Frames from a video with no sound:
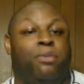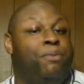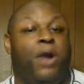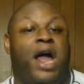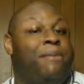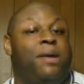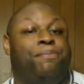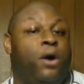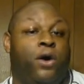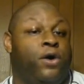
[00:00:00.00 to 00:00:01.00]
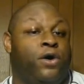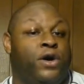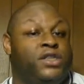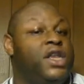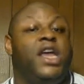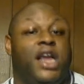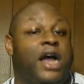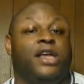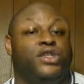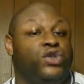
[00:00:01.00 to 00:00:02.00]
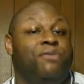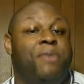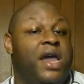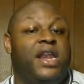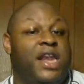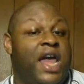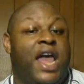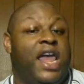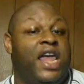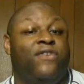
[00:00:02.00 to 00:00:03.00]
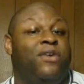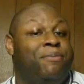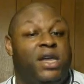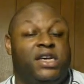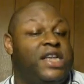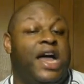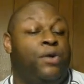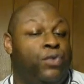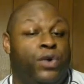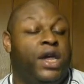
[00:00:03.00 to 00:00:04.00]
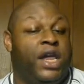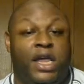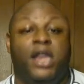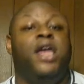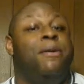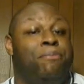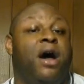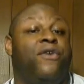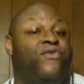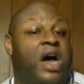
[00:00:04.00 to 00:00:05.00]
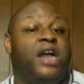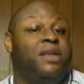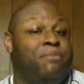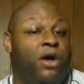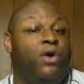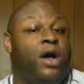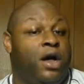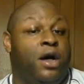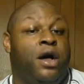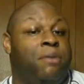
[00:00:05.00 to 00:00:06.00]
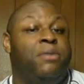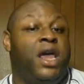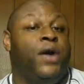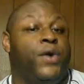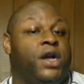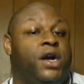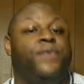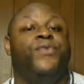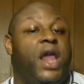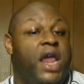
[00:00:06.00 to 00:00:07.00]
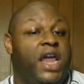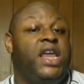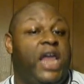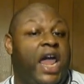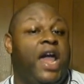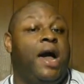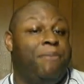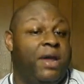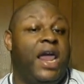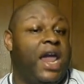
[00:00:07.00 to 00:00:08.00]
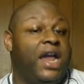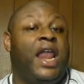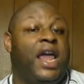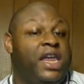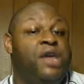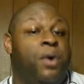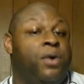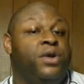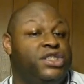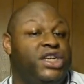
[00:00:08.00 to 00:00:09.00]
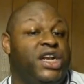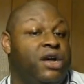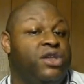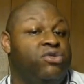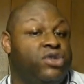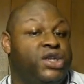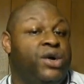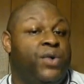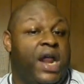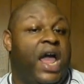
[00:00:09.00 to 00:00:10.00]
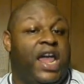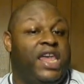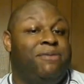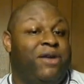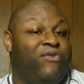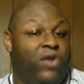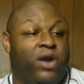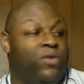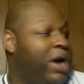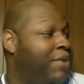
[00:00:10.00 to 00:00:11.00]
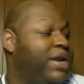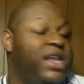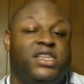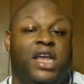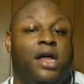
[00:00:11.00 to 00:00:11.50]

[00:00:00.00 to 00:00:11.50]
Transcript: private parts, cause you better than I ever be, cause I wouldn't. But furthermore, Lyrica, he have been acting like he want to cheat on you too, and how he be flirting around with these